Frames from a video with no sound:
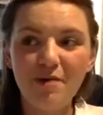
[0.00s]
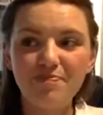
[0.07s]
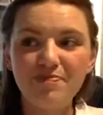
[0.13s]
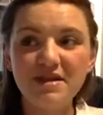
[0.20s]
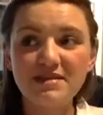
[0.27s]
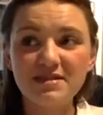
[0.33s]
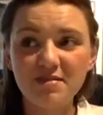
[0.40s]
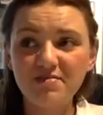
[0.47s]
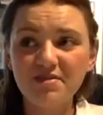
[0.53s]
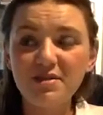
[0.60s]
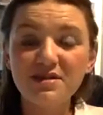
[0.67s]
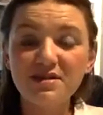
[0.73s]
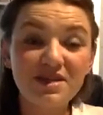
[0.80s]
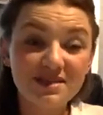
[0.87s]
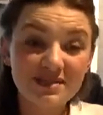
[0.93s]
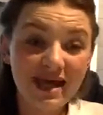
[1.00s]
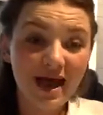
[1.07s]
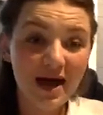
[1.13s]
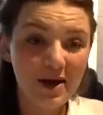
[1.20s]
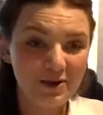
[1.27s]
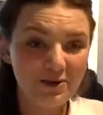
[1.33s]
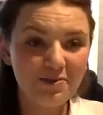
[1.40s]
Something that does
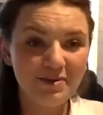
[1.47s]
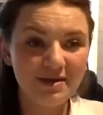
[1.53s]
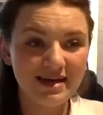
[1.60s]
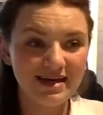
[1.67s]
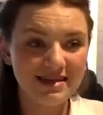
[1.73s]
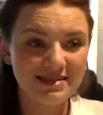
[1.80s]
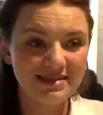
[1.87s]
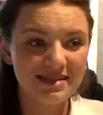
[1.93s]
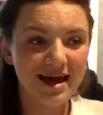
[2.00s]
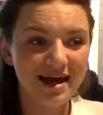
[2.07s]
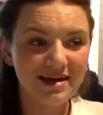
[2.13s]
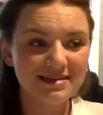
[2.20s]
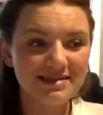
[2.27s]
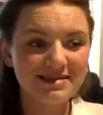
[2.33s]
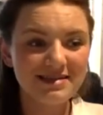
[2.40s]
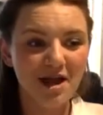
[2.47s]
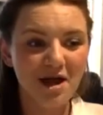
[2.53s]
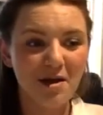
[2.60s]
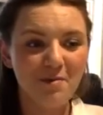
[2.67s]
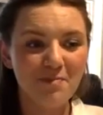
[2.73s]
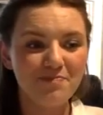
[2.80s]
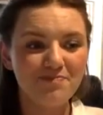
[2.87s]
help is that
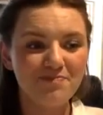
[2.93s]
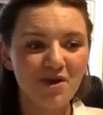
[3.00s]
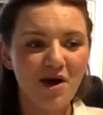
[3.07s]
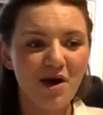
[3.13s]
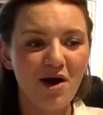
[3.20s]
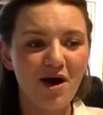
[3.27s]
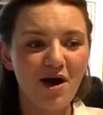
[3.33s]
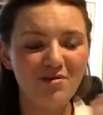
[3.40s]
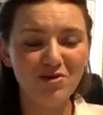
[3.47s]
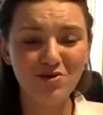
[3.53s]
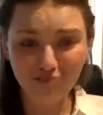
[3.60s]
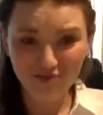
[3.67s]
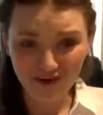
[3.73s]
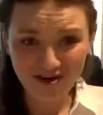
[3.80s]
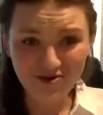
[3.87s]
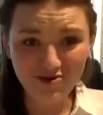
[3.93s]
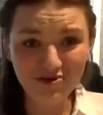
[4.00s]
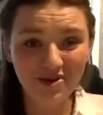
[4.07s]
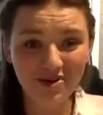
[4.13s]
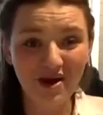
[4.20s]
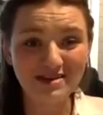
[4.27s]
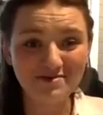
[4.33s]
I am a very
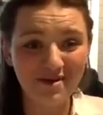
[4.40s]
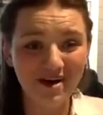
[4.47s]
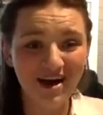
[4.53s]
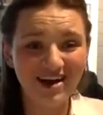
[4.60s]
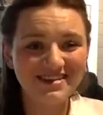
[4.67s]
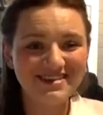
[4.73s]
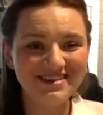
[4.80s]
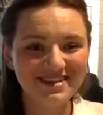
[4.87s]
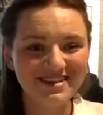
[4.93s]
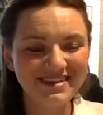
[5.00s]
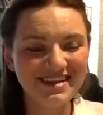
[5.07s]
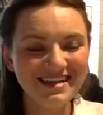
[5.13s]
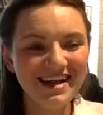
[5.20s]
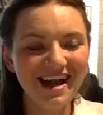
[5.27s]
organised person,